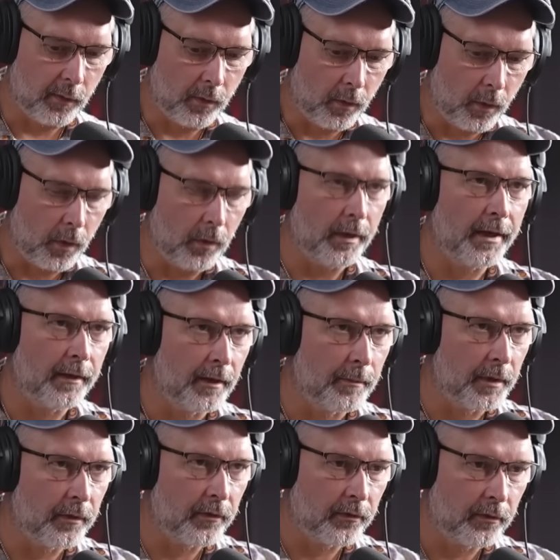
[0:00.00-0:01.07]
all
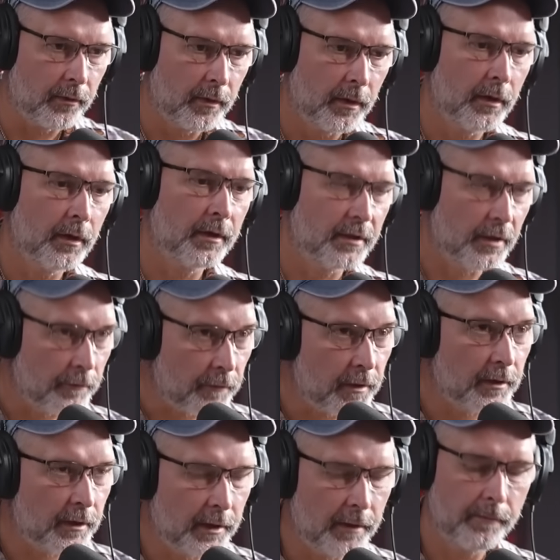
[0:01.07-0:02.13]
elements
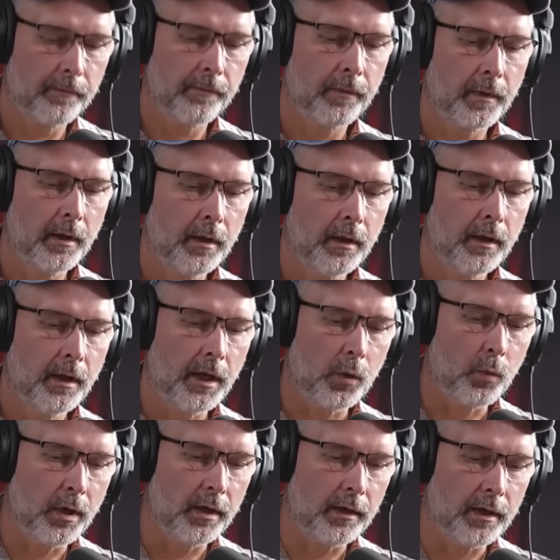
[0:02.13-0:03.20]
differently. And
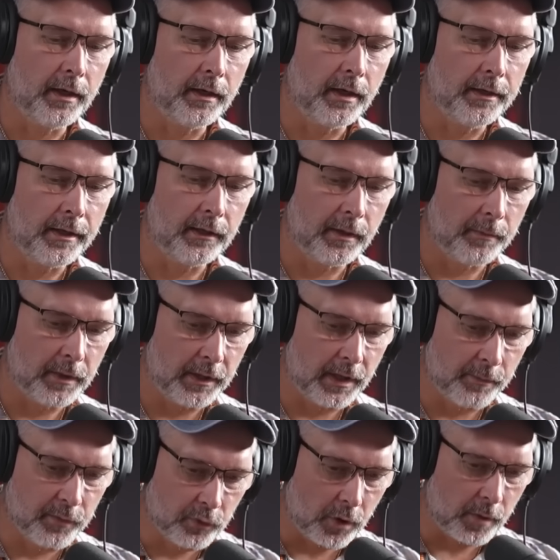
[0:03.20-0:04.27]
when uh, an element
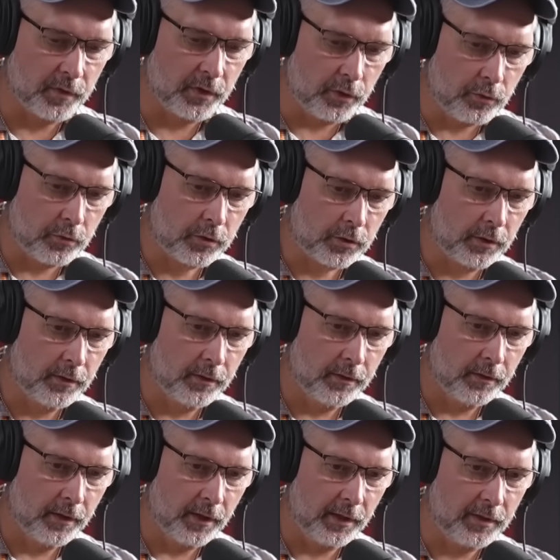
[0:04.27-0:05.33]
absorbs a neutron,
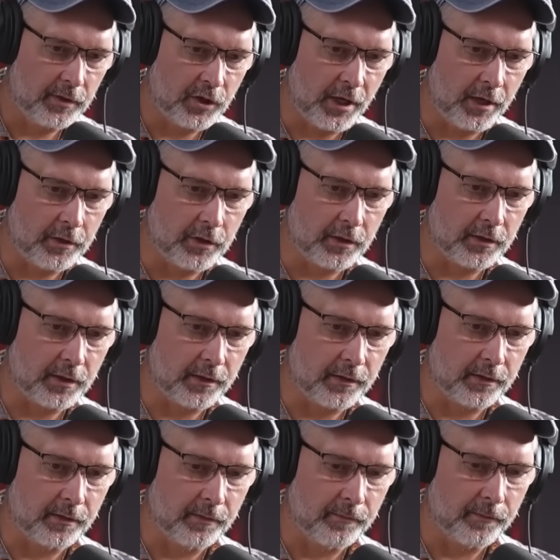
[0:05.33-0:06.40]
it changes
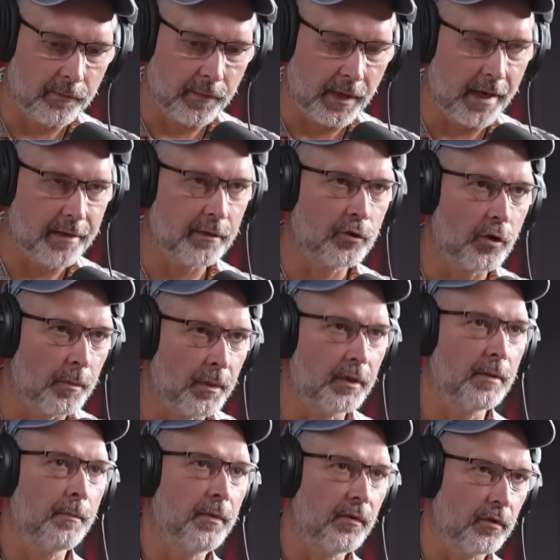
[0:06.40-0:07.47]
its isotopic
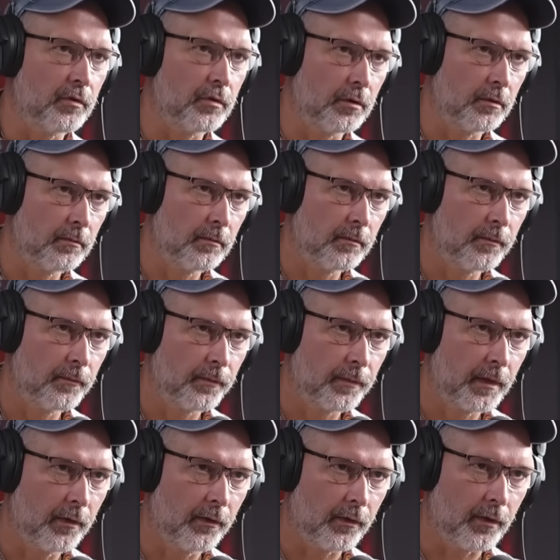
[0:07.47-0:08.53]
composition.
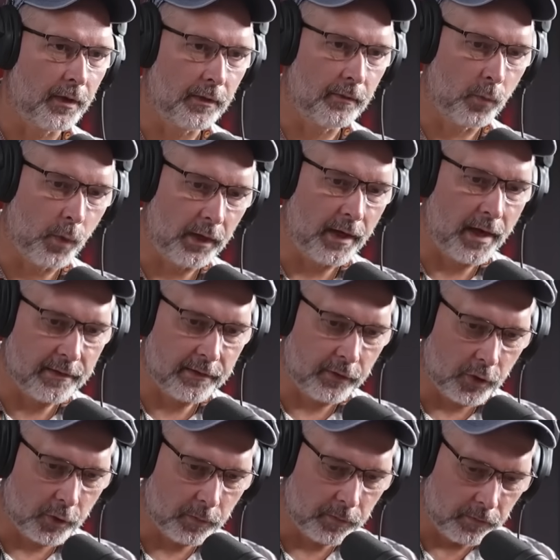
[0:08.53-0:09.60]
So it, one
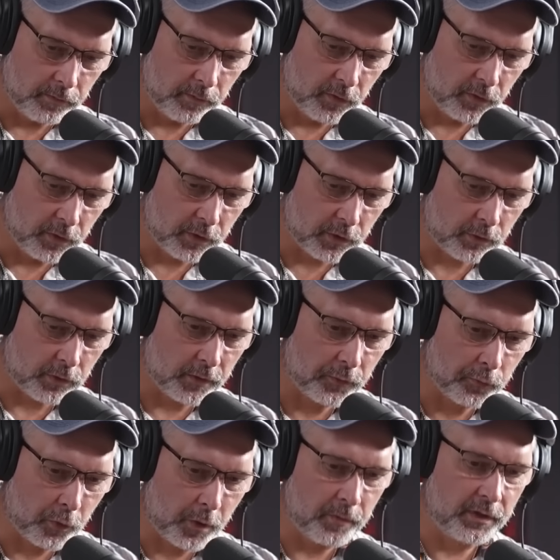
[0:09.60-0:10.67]
isotope
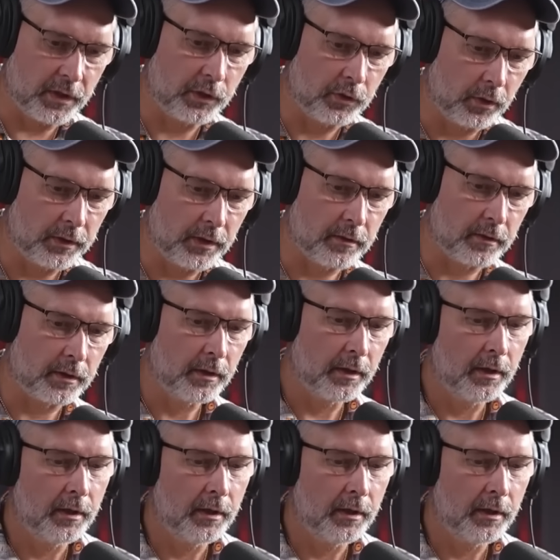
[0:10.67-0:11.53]
transforms into another.